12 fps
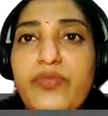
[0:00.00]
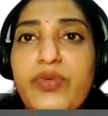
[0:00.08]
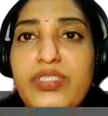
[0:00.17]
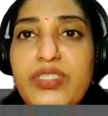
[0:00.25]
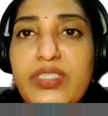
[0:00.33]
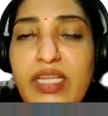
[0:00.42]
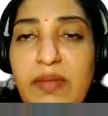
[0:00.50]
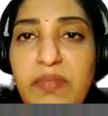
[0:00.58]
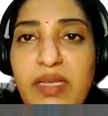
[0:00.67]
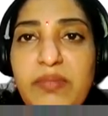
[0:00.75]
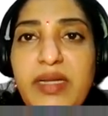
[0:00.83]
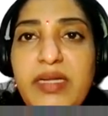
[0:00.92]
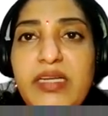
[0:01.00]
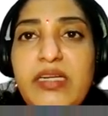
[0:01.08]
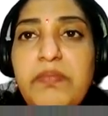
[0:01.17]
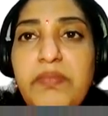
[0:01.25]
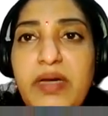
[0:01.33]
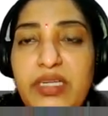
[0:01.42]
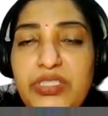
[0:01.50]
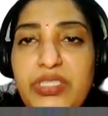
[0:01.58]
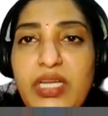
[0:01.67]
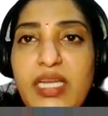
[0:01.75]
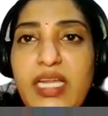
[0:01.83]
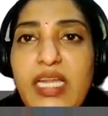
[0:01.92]
was implemented
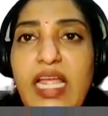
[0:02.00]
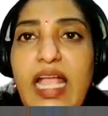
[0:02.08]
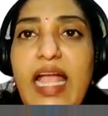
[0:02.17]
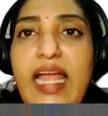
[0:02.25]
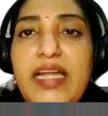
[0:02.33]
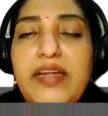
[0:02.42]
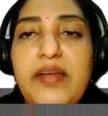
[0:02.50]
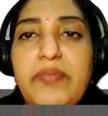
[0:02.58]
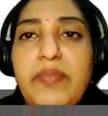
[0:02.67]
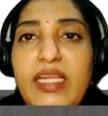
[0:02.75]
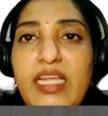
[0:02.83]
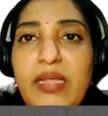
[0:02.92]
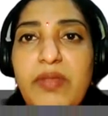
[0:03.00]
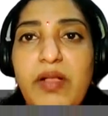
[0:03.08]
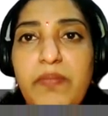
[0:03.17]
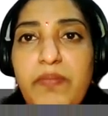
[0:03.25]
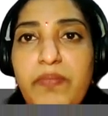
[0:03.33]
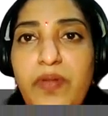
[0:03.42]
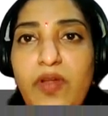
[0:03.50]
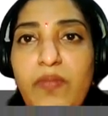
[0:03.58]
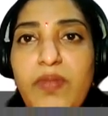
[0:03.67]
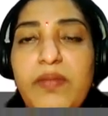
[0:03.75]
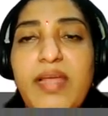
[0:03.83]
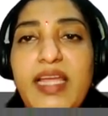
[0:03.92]
partially and became a
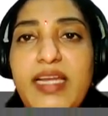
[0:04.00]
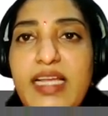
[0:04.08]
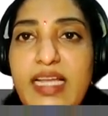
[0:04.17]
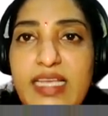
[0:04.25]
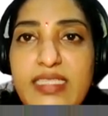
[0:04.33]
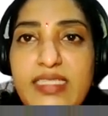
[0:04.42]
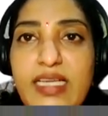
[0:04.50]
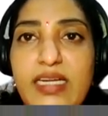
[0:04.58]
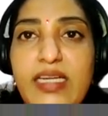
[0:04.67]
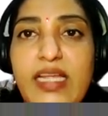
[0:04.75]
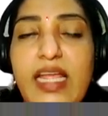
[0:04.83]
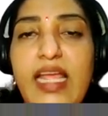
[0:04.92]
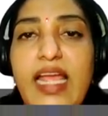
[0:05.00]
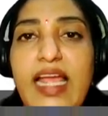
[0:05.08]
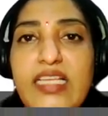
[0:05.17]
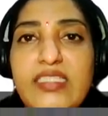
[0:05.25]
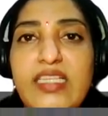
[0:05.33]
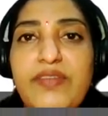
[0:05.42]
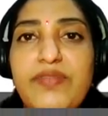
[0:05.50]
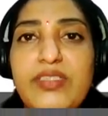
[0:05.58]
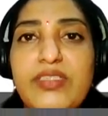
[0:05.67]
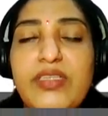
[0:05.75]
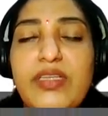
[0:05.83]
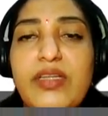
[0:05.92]
problem and a hazard as there
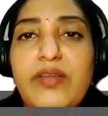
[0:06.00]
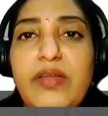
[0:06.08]
was